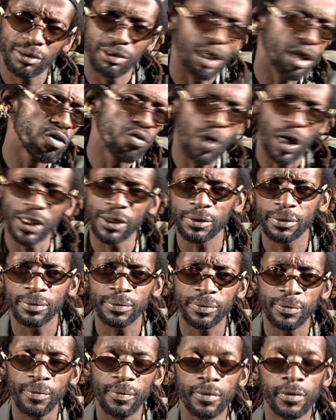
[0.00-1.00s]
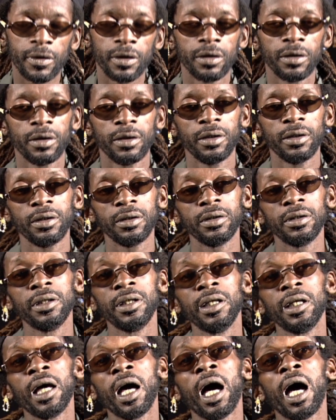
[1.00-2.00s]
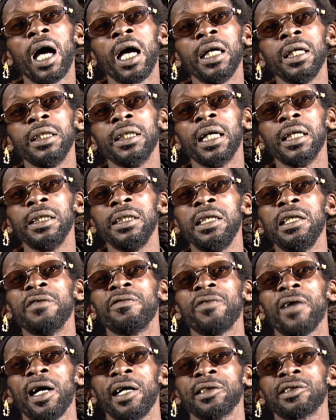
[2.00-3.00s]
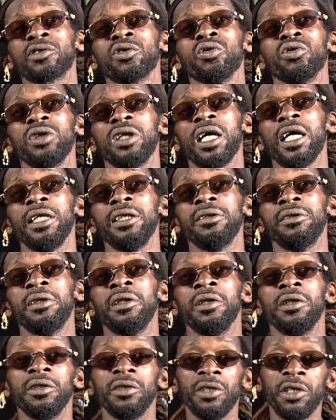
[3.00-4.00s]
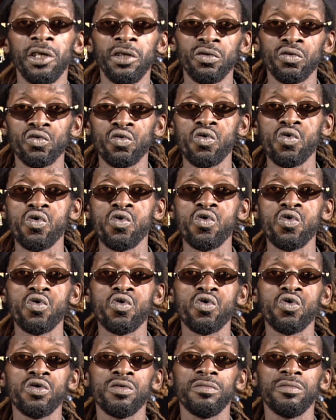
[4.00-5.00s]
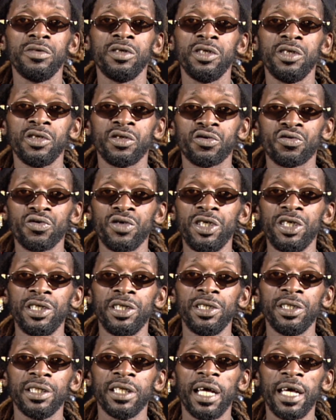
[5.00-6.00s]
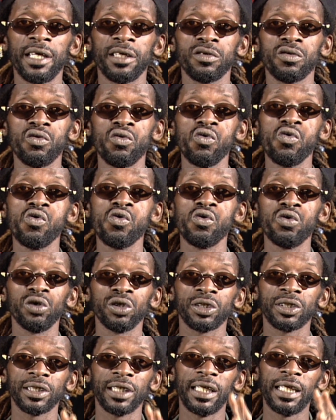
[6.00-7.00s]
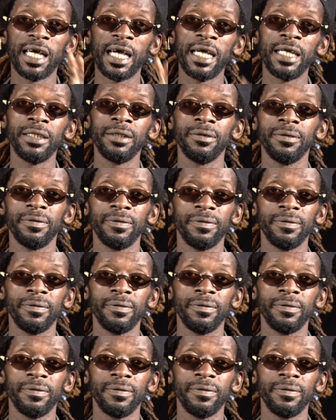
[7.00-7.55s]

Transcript: Yeah, what? They hide the day from sunlight, then roam the street like ghosts the night.